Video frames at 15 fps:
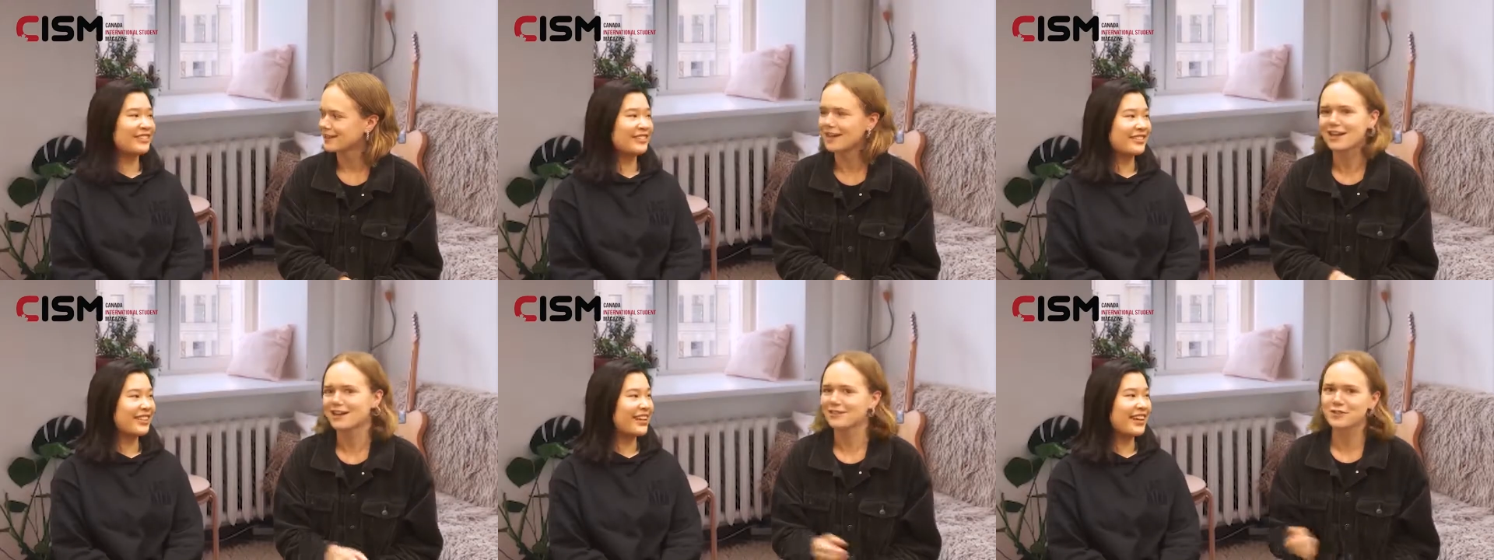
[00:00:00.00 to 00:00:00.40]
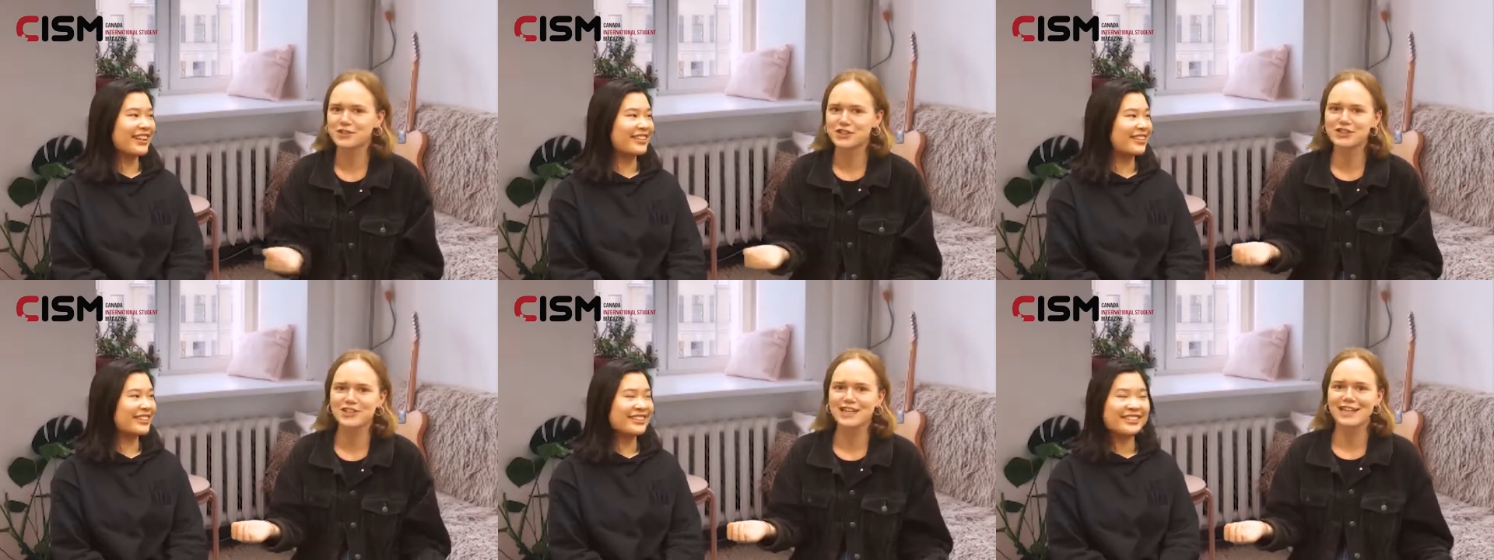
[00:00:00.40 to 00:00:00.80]
Speaker 1: yeah, yeah,
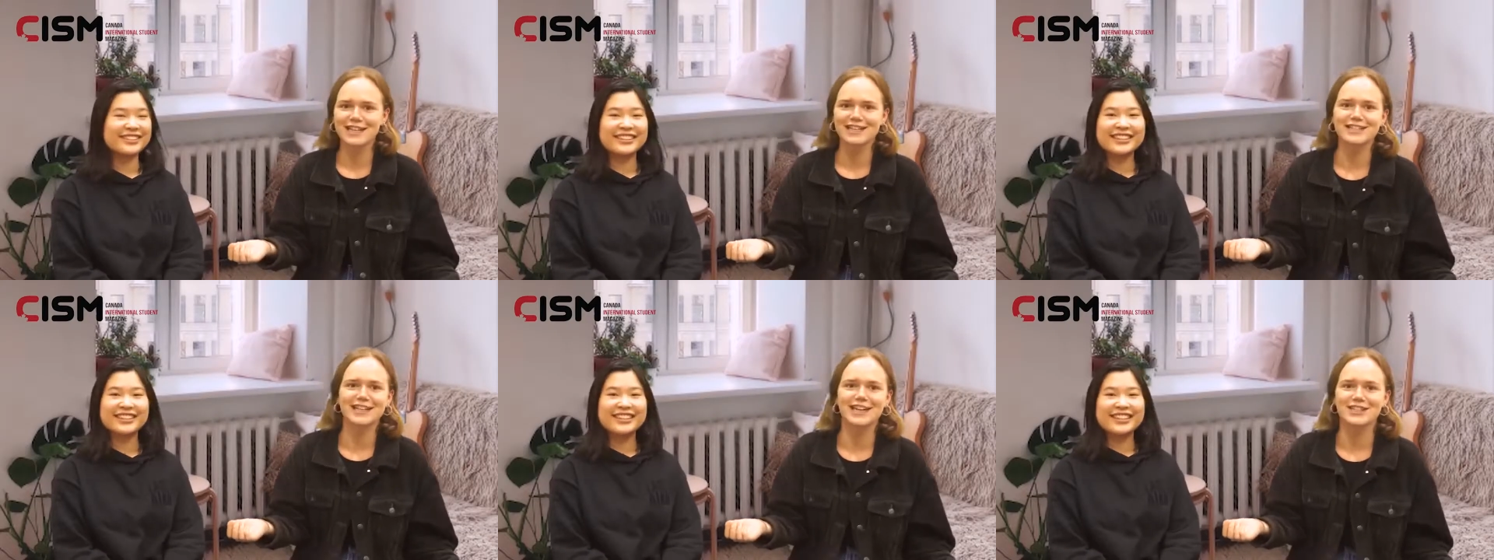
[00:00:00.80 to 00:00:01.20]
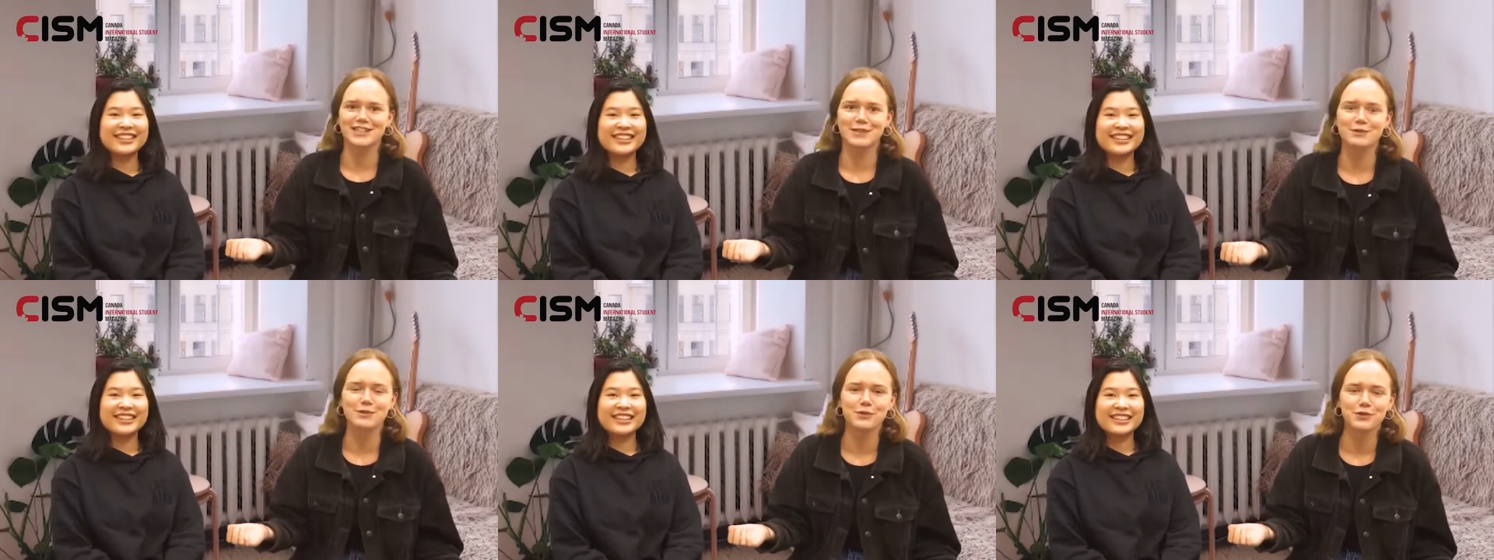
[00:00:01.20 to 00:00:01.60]
which is like
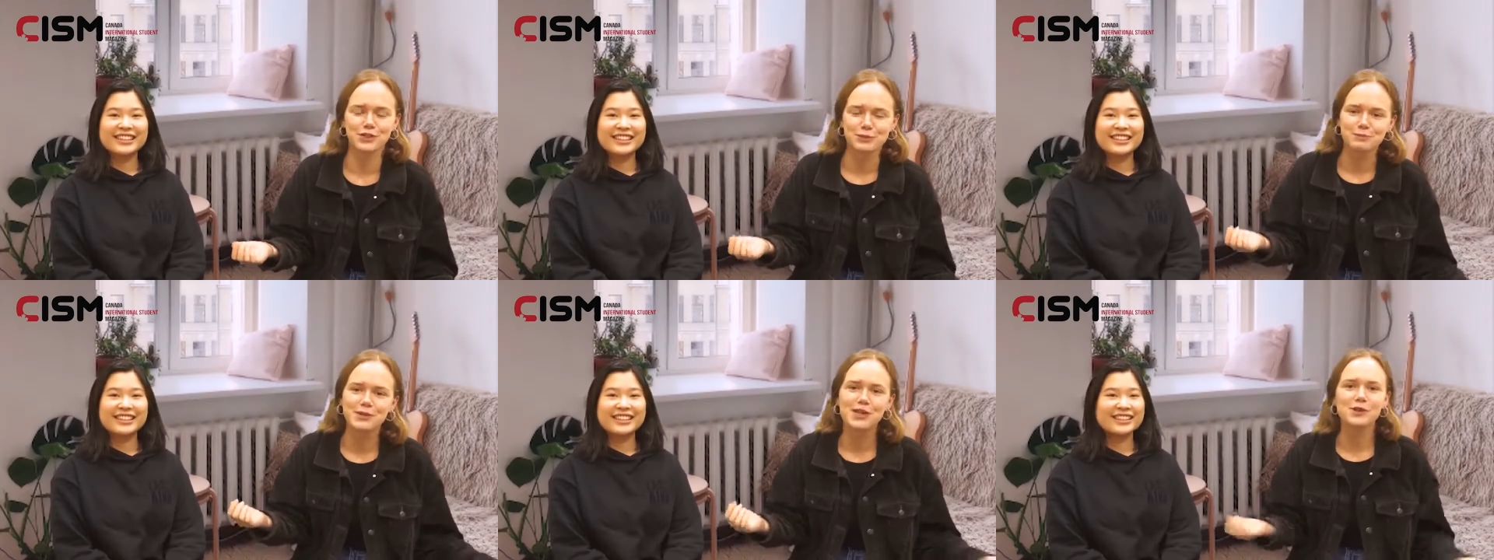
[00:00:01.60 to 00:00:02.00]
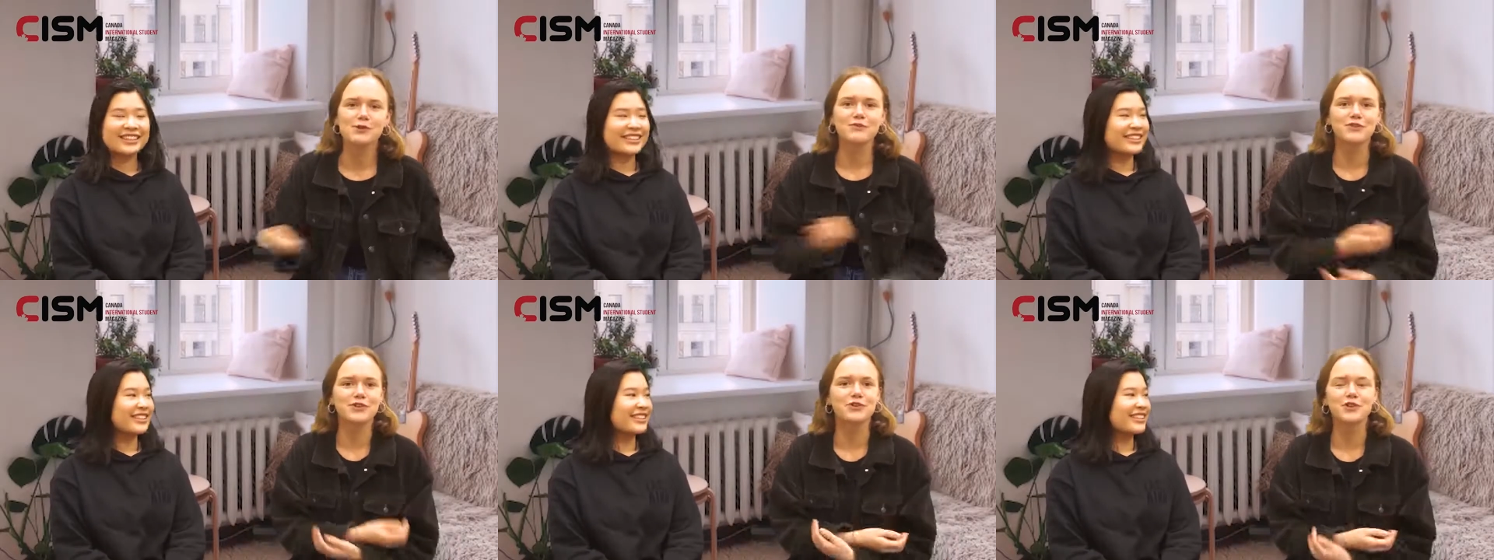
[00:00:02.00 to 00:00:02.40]
insane. Someone will just
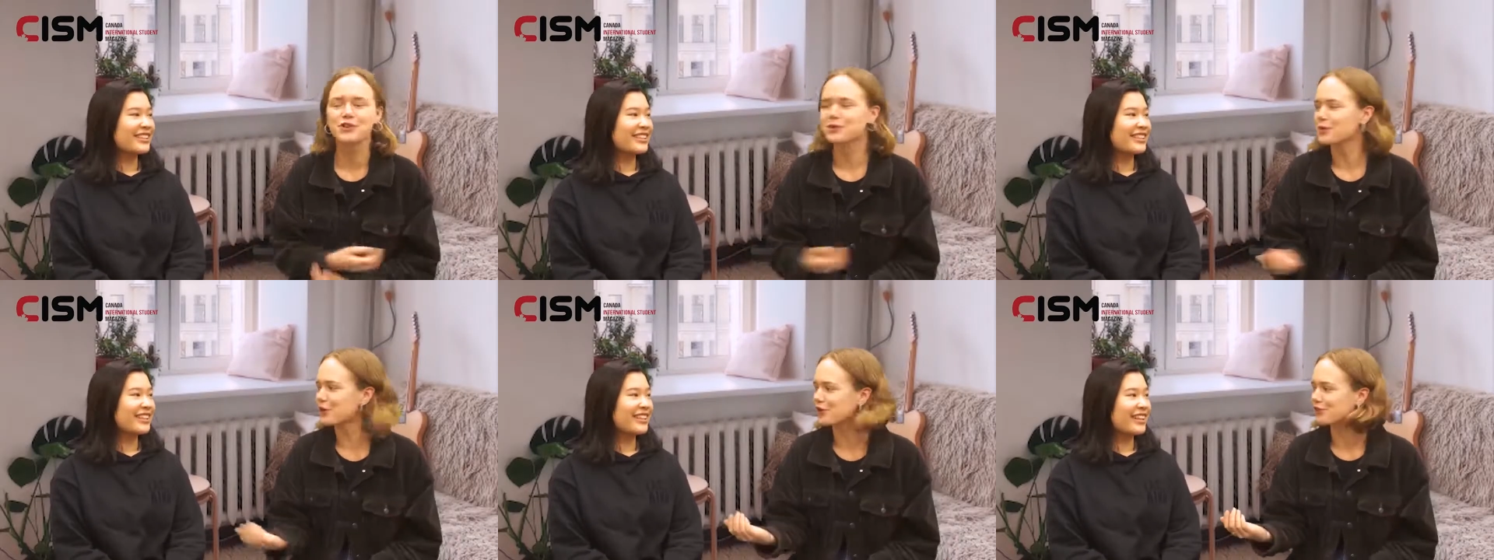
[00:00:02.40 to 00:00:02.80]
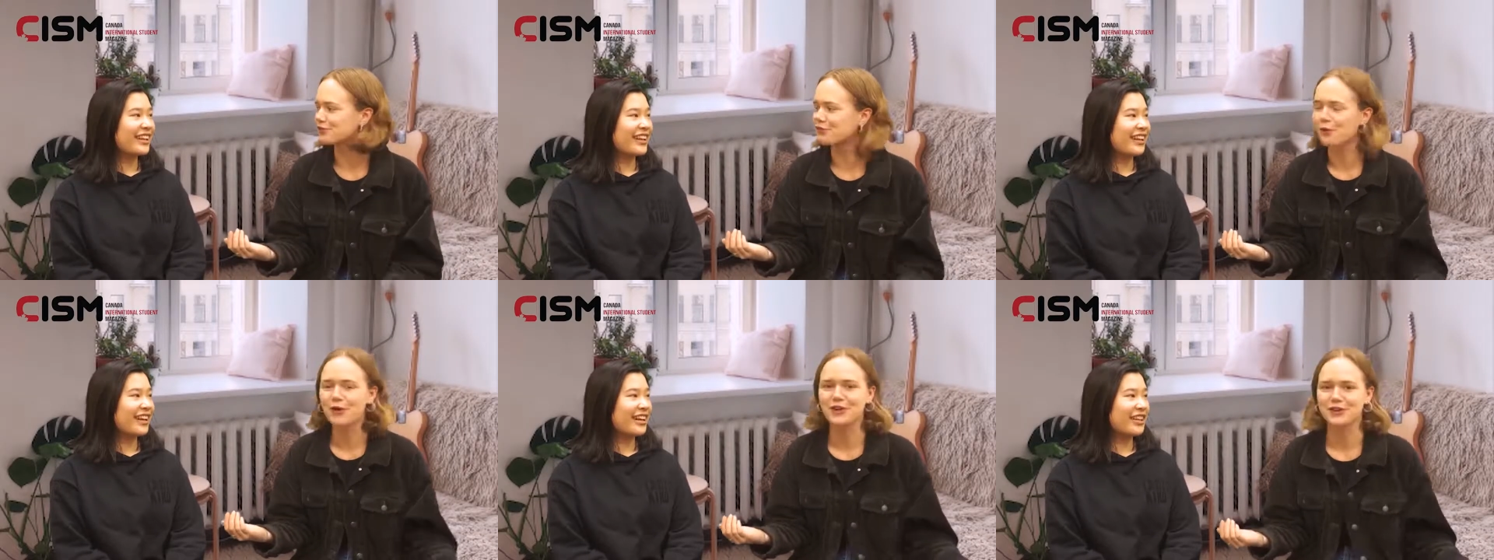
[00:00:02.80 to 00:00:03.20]
peer review your work
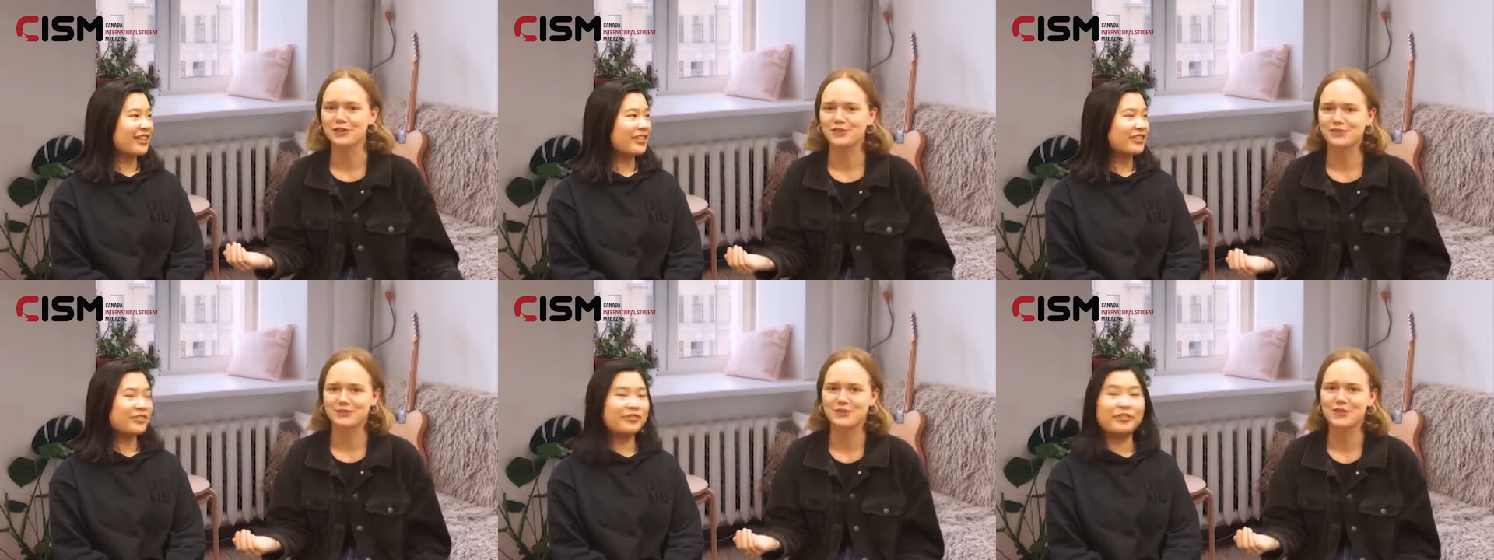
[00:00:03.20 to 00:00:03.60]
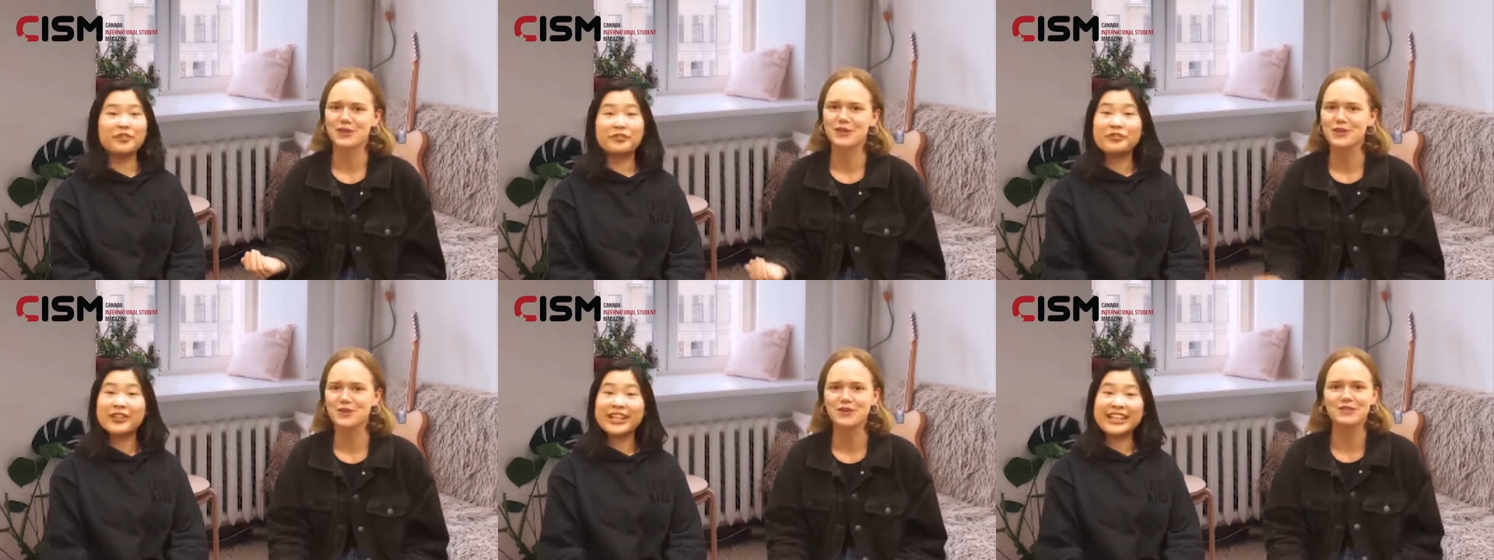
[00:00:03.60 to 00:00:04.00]
yeah. for you
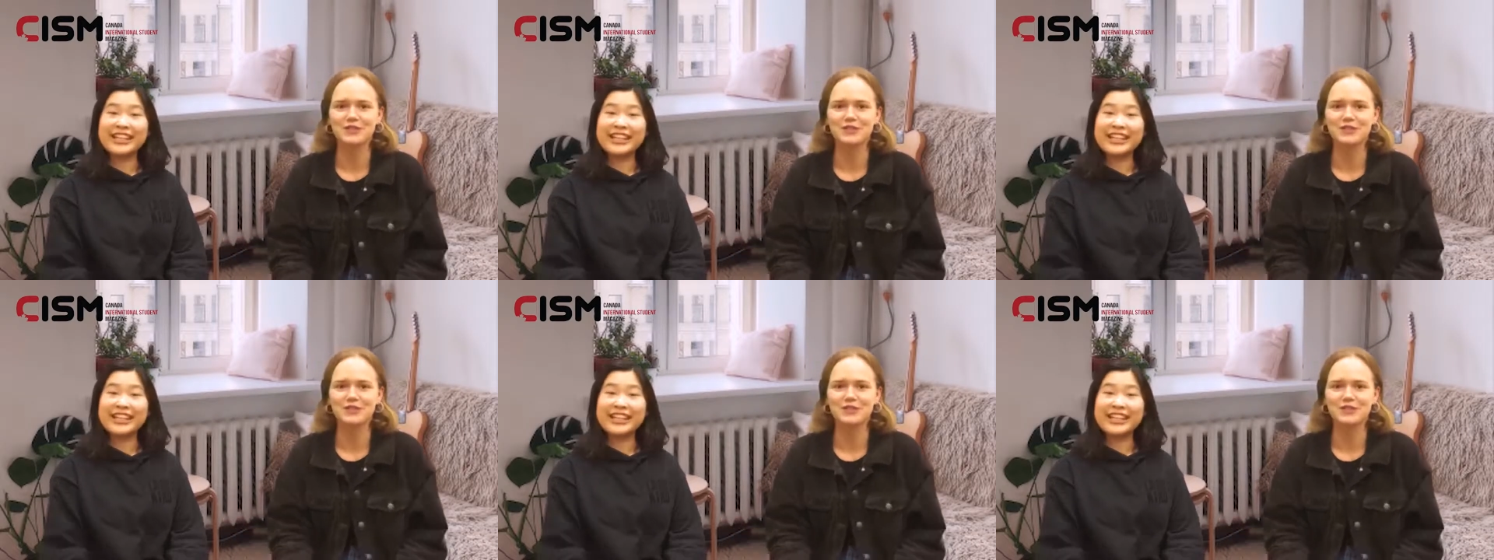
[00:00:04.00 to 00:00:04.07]
without for